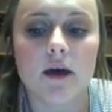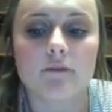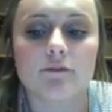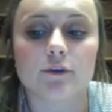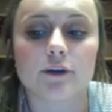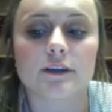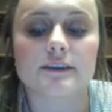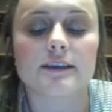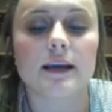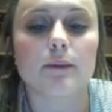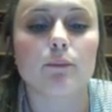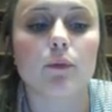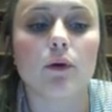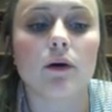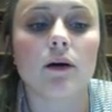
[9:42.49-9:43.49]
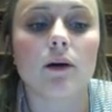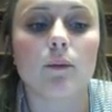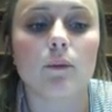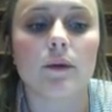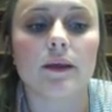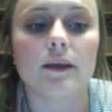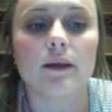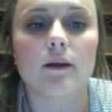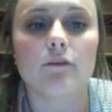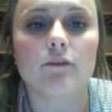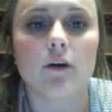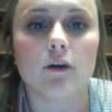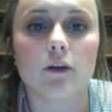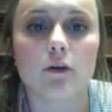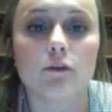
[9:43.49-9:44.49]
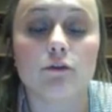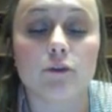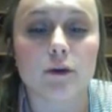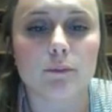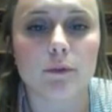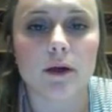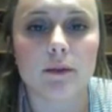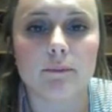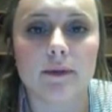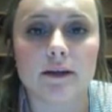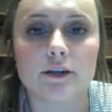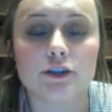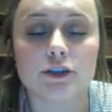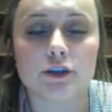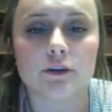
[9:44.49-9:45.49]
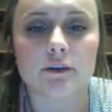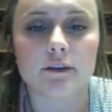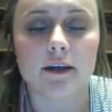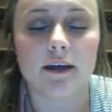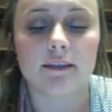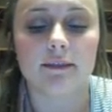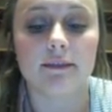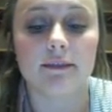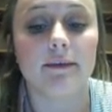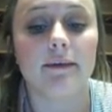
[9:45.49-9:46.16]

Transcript: For example, we followed FERPA and made sure that